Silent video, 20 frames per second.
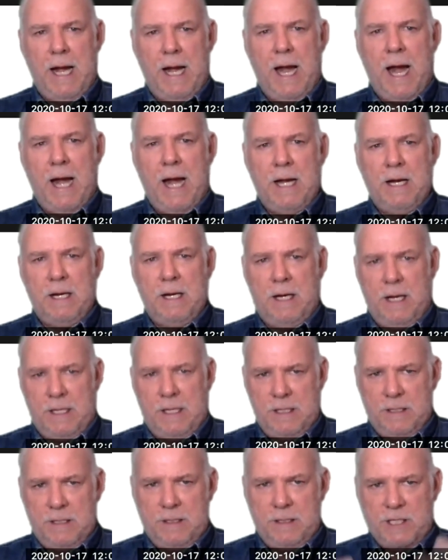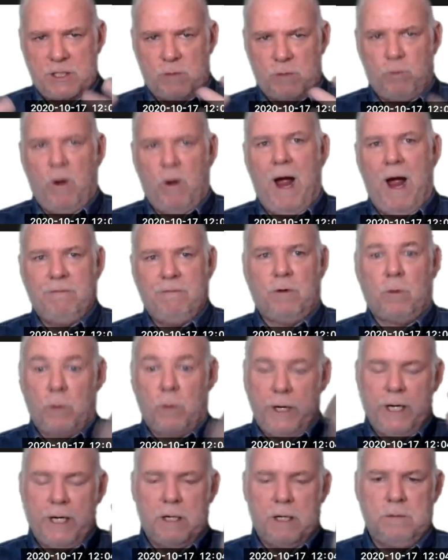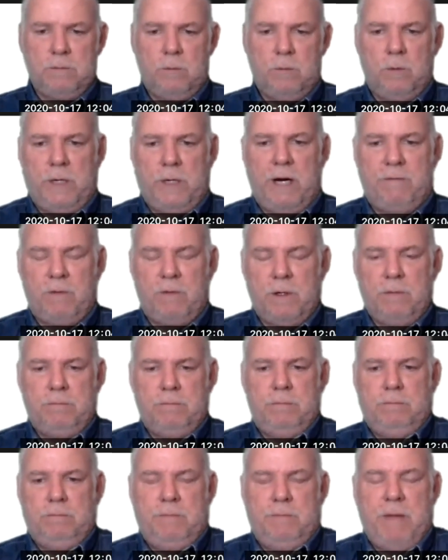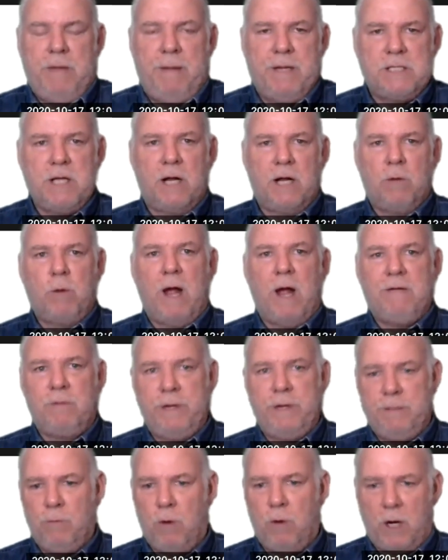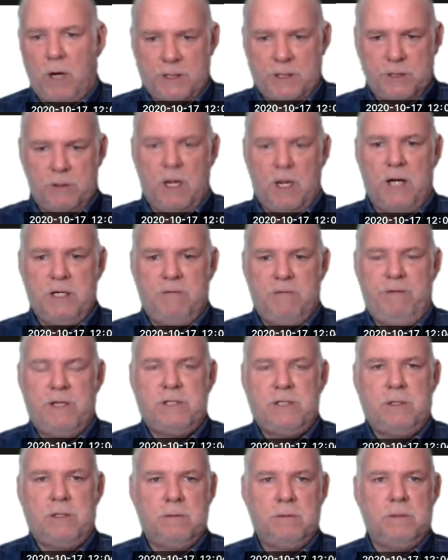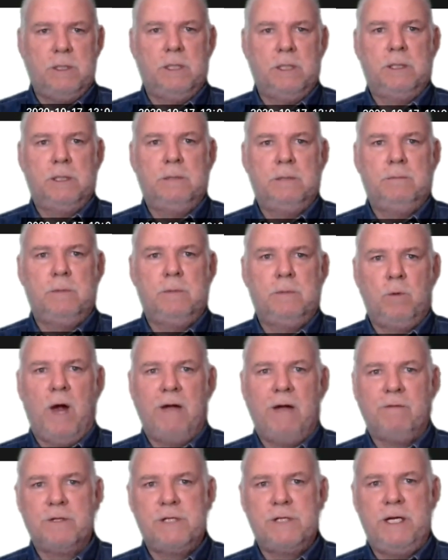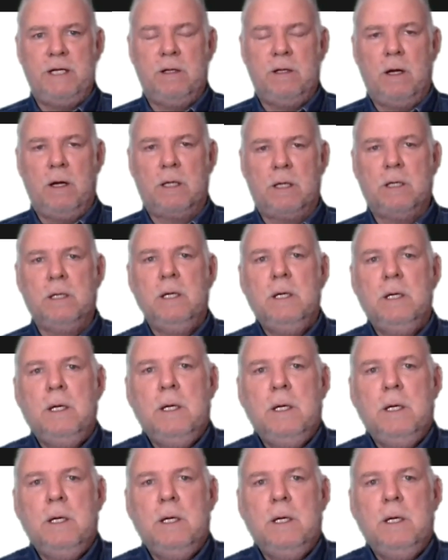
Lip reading: And this rivalry, or whatever, maybe it's not a rivalry anymore because they're not division rivals any longer,